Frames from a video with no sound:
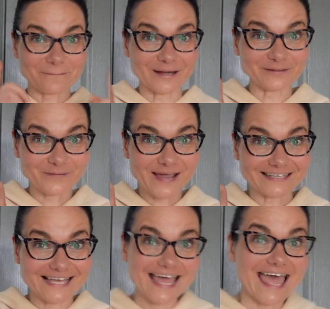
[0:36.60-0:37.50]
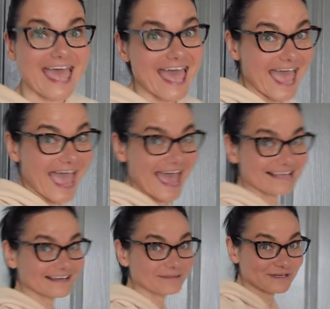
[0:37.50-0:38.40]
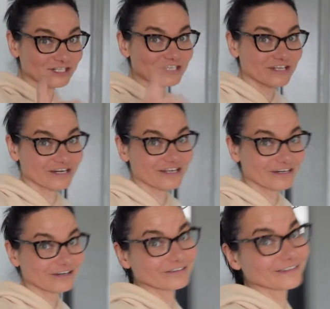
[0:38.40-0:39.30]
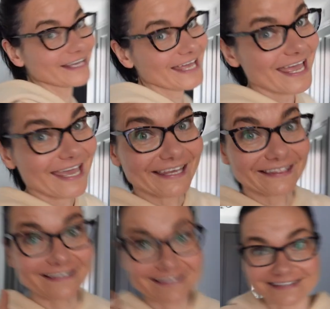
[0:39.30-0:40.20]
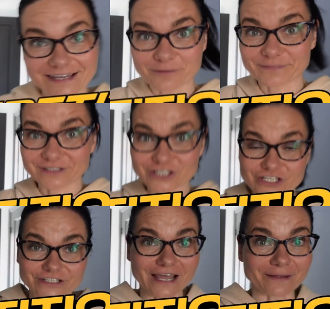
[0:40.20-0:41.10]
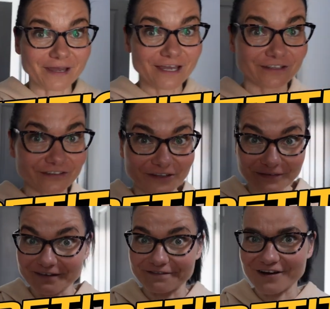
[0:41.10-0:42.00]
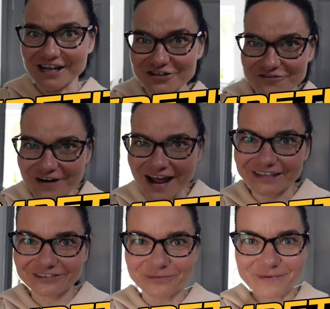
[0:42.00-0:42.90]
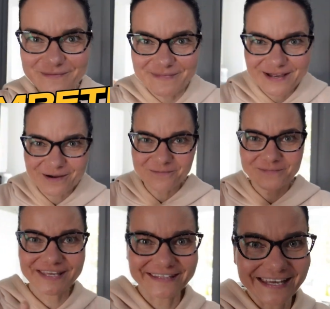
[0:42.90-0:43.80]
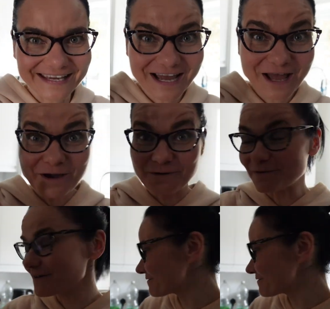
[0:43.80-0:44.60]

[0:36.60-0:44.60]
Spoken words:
But wait, as I mentioned earlier on, this is the competition time. So the French fries will be competing with